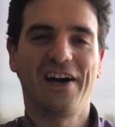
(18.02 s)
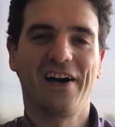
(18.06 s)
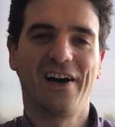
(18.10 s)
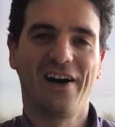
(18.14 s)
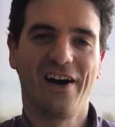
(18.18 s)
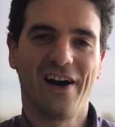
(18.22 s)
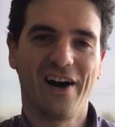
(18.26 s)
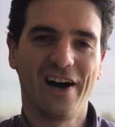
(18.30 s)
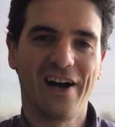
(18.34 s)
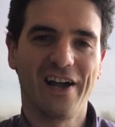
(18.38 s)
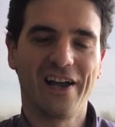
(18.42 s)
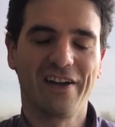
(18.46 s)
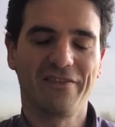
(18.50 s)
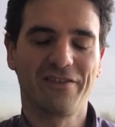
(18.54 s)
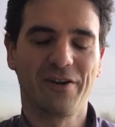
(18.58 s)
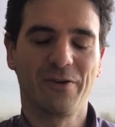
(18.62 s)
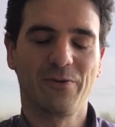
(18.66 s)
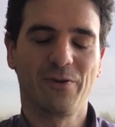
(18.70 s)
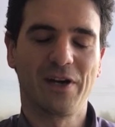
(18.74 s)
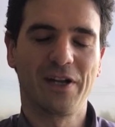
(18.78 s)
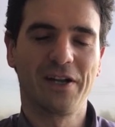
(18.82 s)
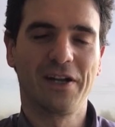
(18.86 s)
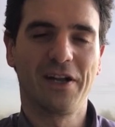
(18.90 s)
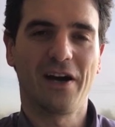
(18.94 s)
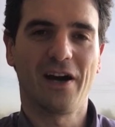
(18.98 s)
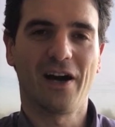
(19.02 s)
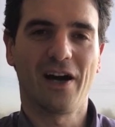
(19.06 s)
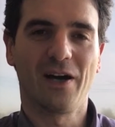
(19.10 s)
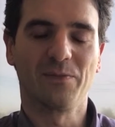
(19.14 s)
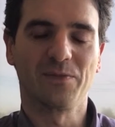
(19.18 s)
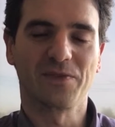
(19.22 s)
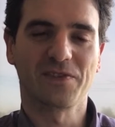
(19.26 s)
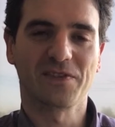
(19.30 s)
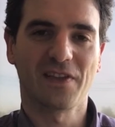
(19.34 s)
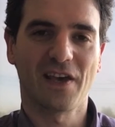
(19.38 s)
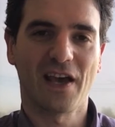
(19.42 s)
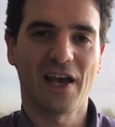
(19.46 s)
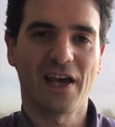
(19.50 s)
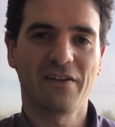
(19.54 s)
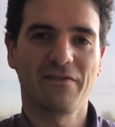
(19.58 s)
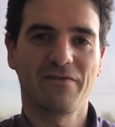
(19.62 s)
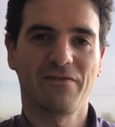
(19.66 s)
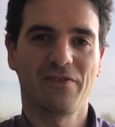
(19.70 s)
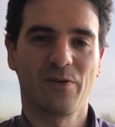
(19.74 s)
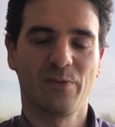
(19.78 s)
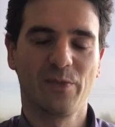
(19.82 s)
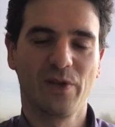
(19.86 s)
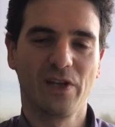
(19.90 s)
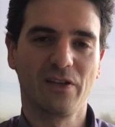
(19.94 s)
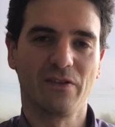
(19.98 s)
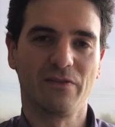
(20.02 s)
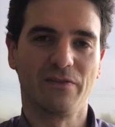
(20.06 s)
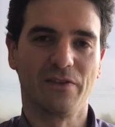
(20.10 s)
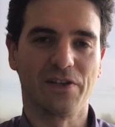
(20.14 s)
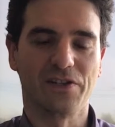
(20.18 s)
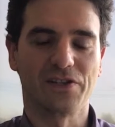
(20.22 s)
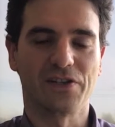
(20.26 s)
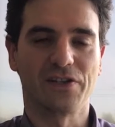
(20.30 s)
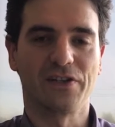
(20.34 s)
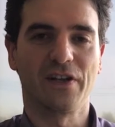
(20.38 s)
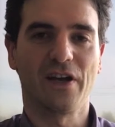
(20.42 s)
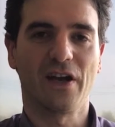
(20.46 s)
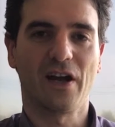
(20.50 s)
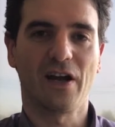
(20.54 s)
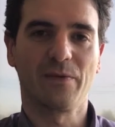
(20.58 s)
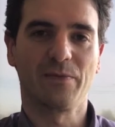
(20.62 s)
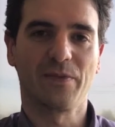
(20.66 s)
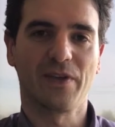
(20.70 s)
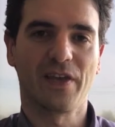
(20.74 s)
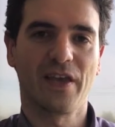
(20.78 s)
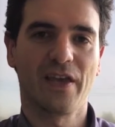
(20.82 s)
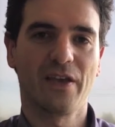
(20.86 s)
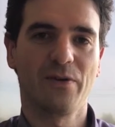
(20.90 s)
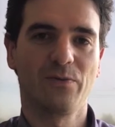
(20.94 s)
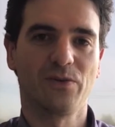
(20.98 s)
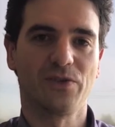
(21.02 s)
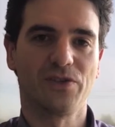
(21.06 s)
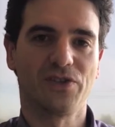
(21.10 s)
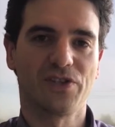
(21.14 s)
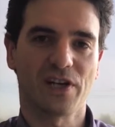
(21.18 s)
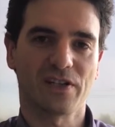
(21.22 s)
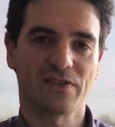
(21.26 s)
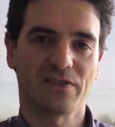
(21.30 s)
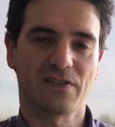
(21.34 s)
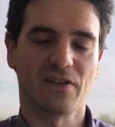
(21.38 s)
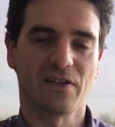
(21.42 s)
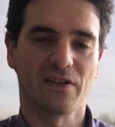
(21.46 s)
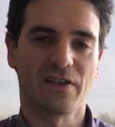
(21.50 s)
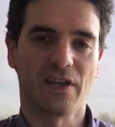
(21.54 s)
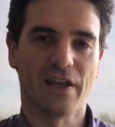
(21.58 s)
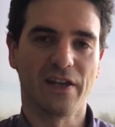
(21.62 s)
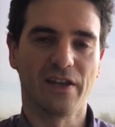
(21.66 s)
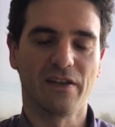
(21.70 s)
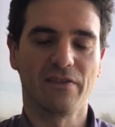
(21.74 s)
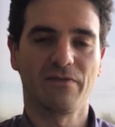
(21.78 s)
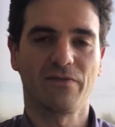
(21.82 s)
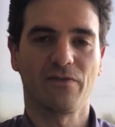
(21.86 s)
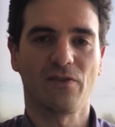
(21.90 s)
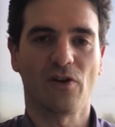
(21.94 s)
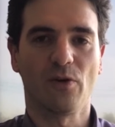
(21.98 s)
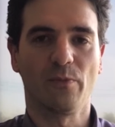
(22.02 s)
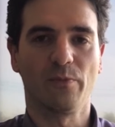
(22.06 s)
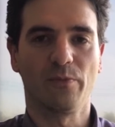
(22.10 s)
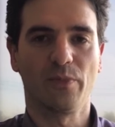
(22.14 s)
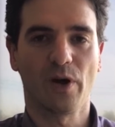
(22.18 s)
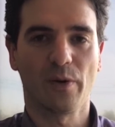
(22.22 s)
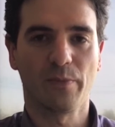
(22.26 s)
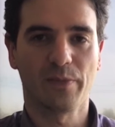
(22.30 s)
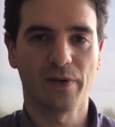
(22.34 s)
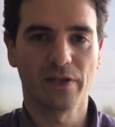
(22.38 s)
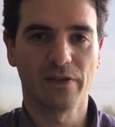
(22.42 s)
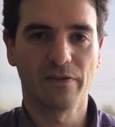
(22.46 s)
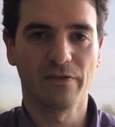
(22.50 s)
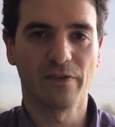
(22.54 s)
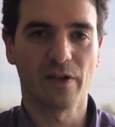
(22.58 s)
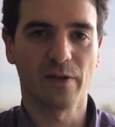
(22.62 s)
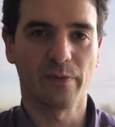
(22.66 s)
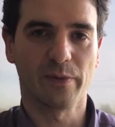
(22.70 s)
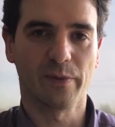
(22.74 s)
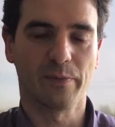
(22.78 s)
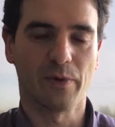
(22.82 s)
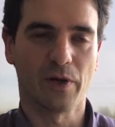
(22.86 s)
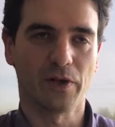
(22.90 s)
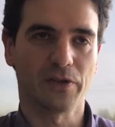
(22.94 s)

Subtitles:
Hi everyone, I'm Stan from Eagle Vision. I'm here with Justin Gehde from Property Developer